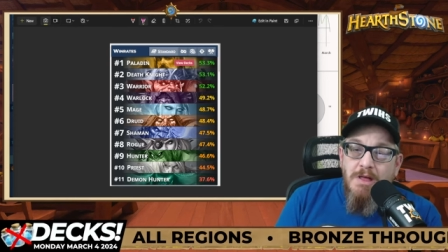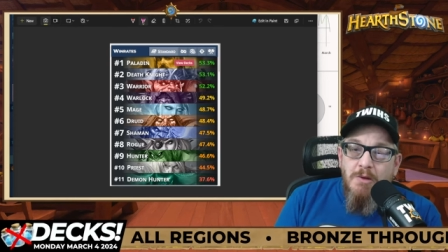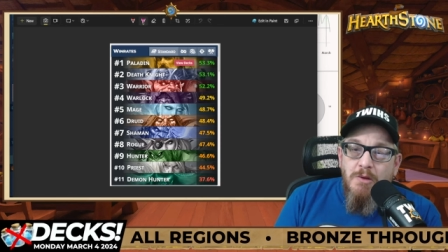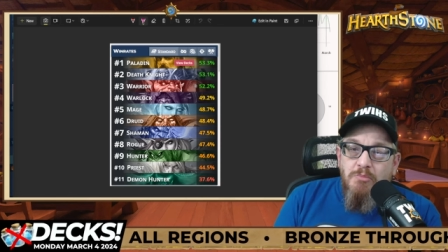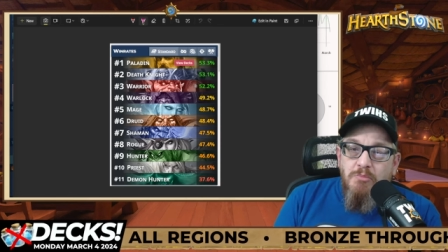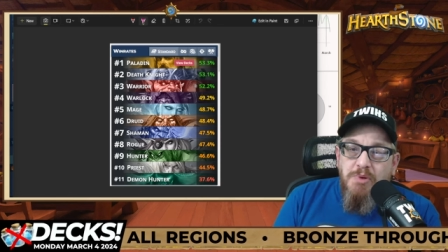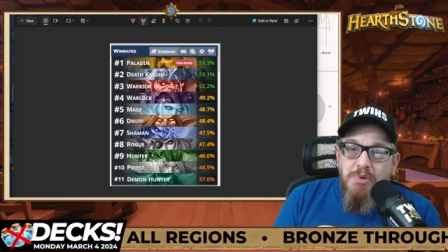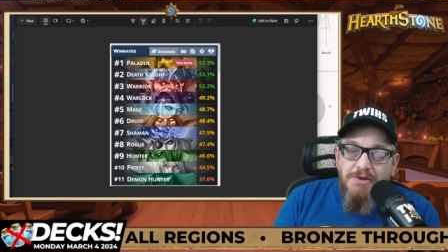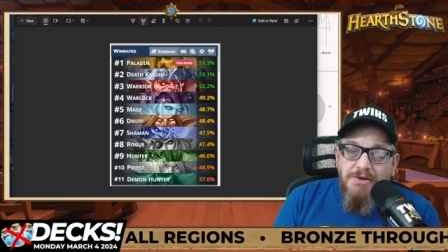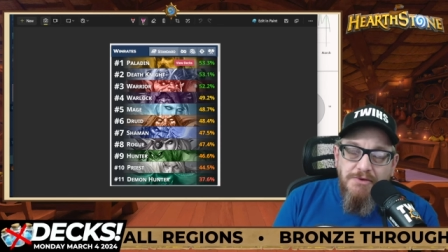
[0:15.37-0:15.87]

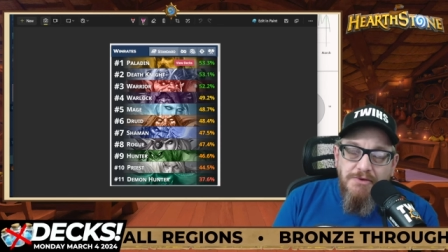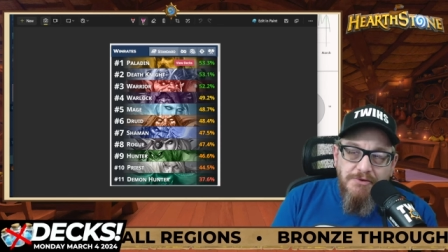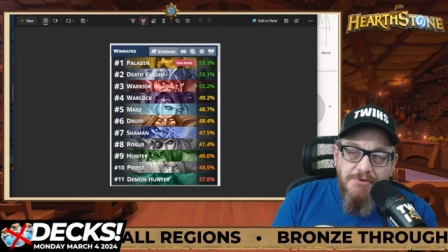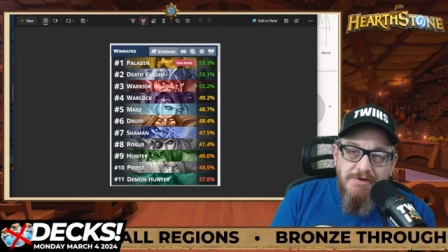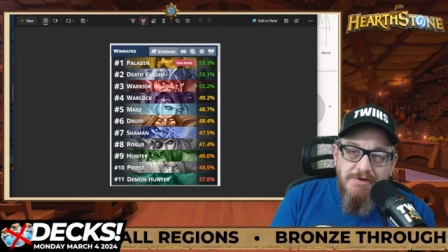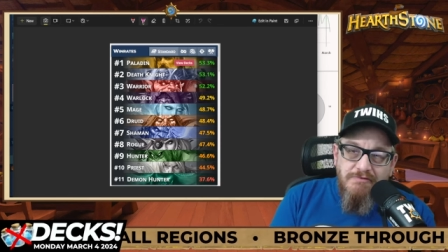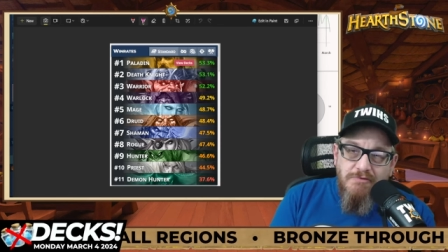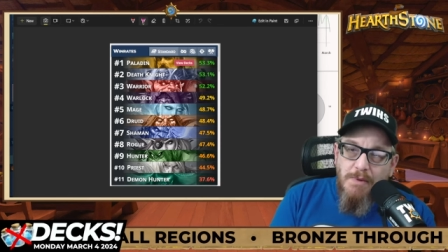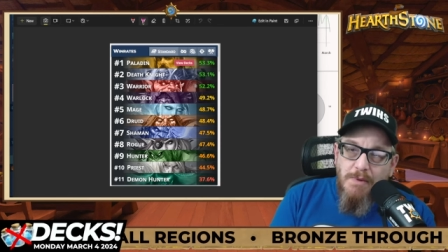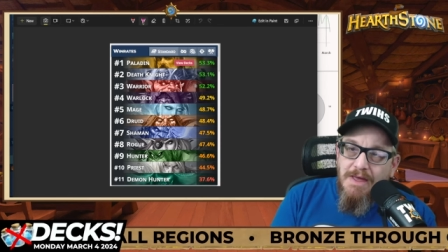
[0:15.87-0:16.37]
bundle
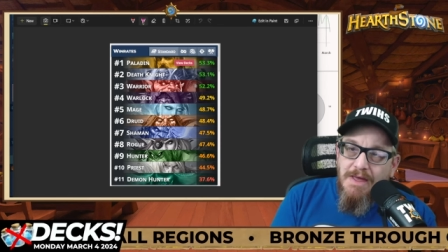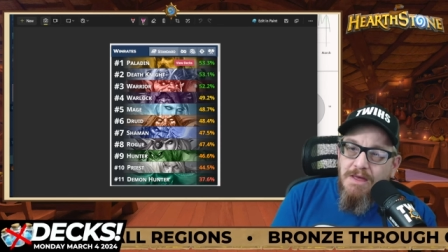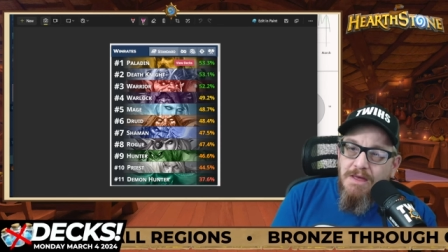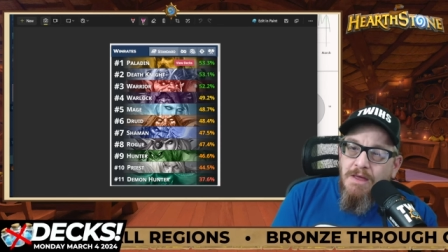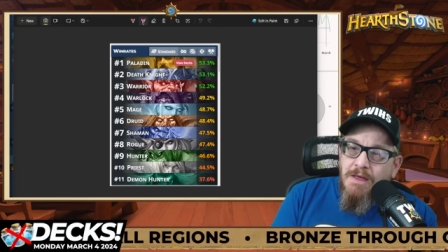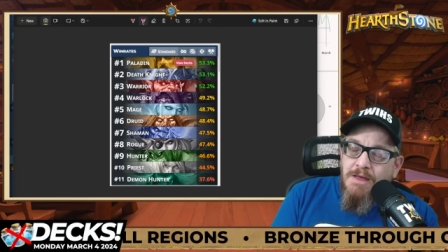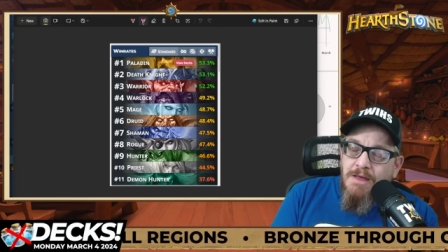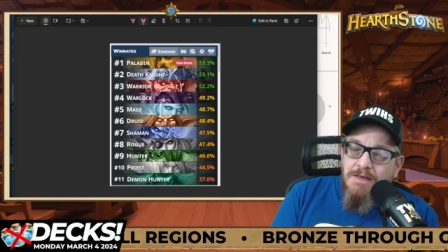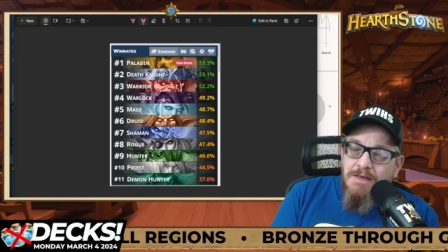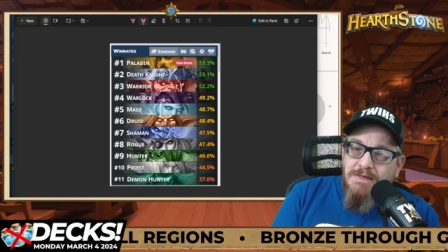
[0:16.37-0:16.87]
giveaway
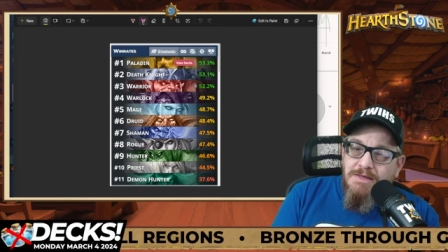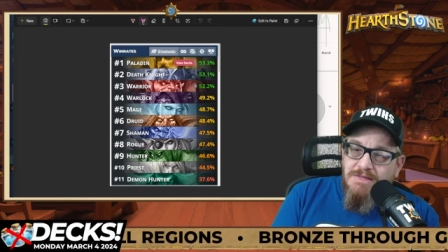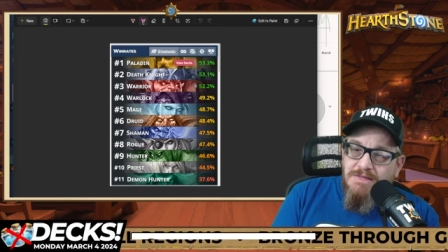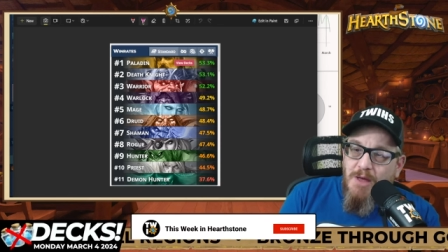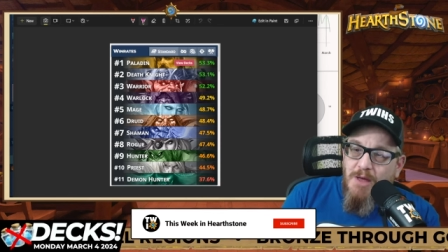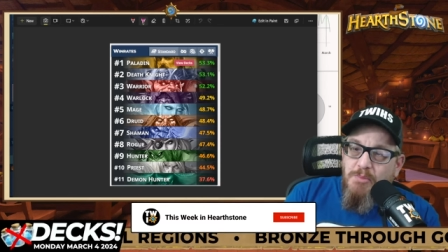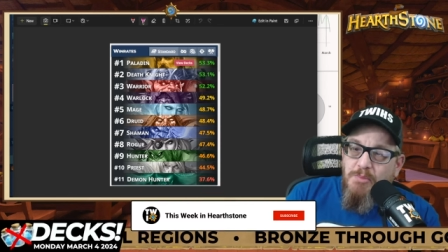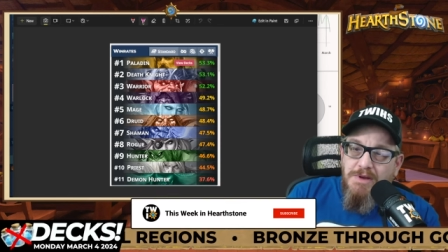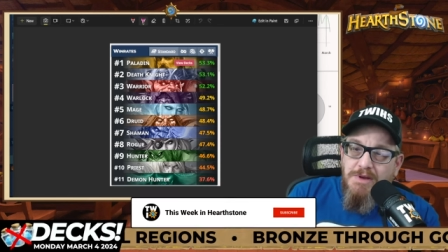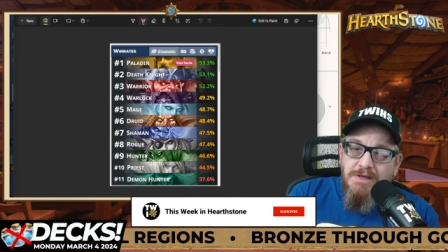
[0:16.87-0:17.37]
is
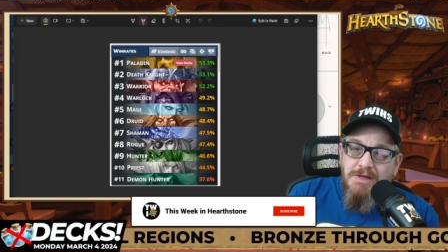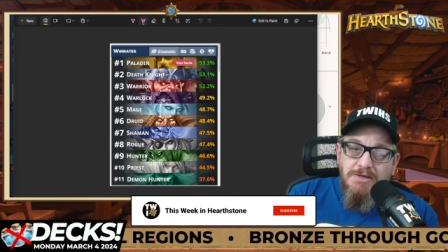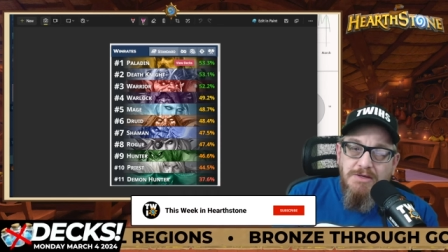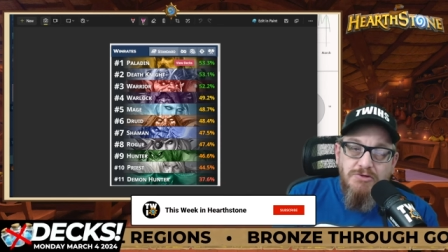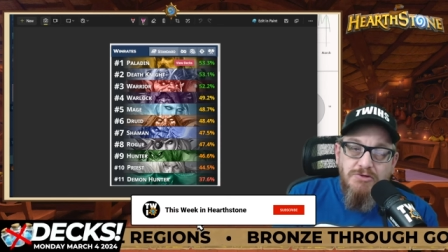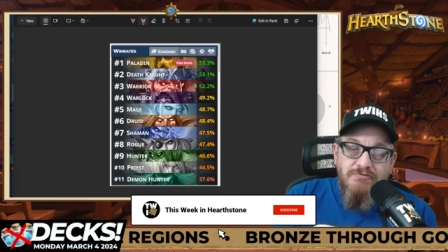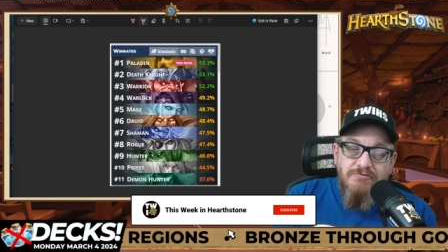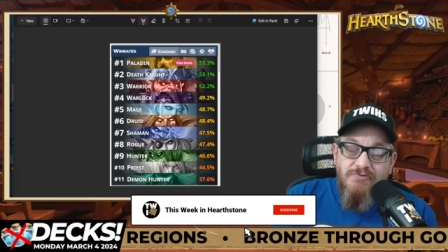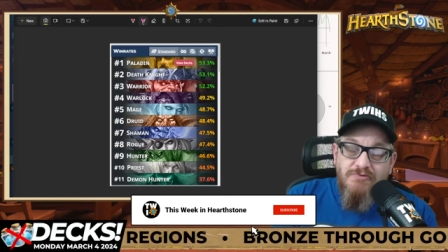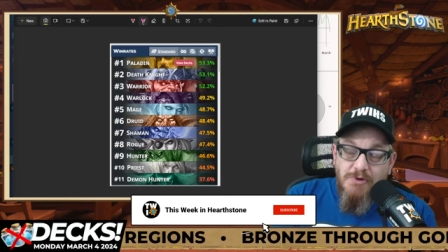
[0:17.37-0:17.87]

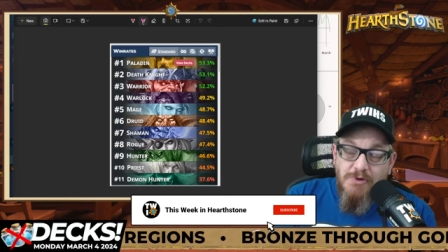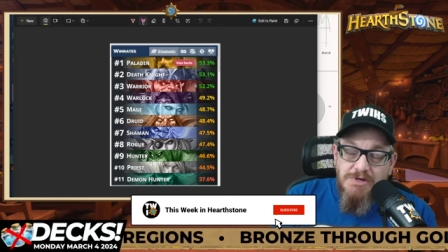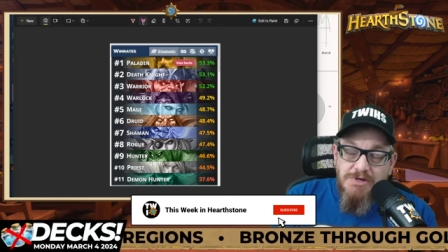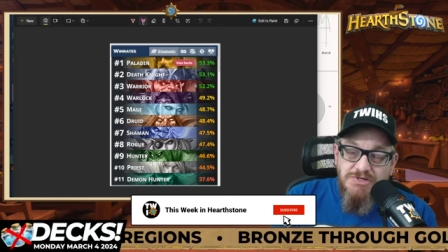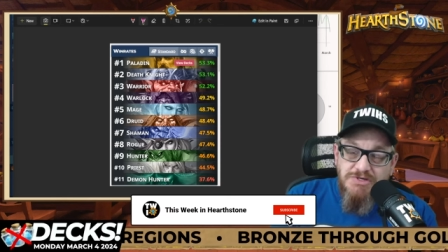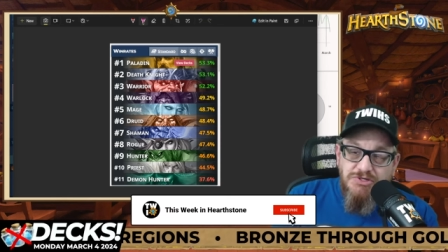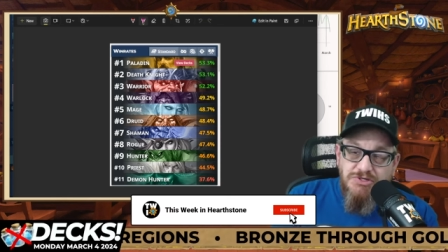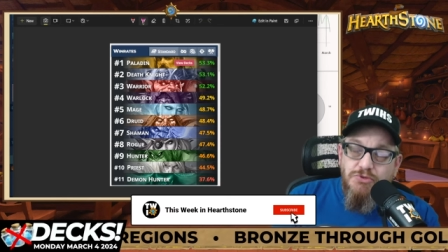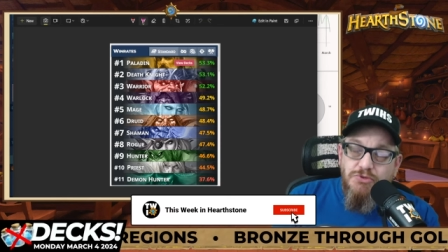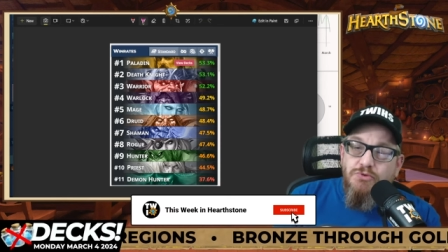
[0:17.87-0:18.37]
happening very
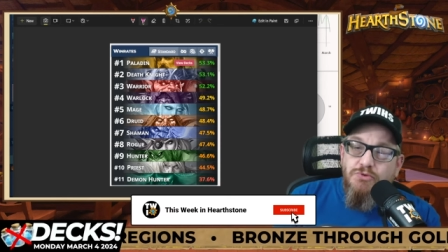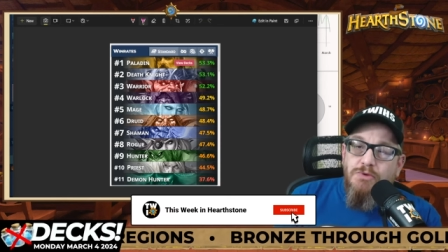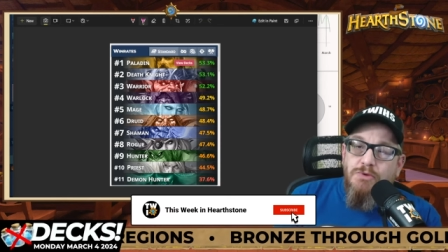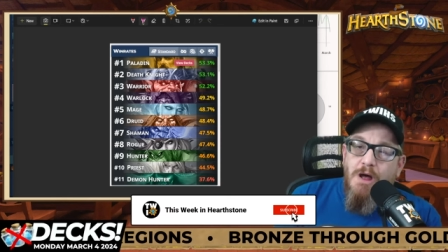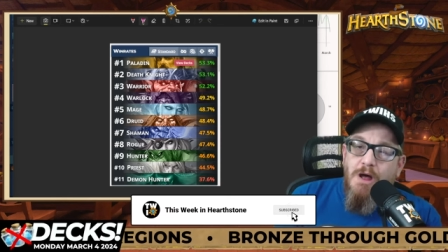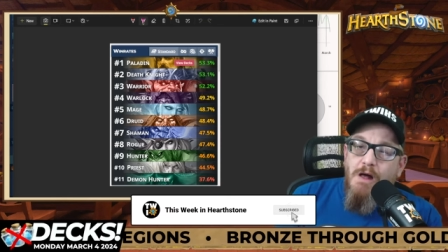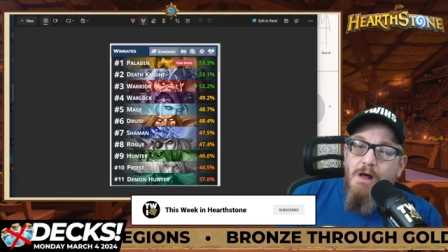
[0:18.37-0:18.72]
soon.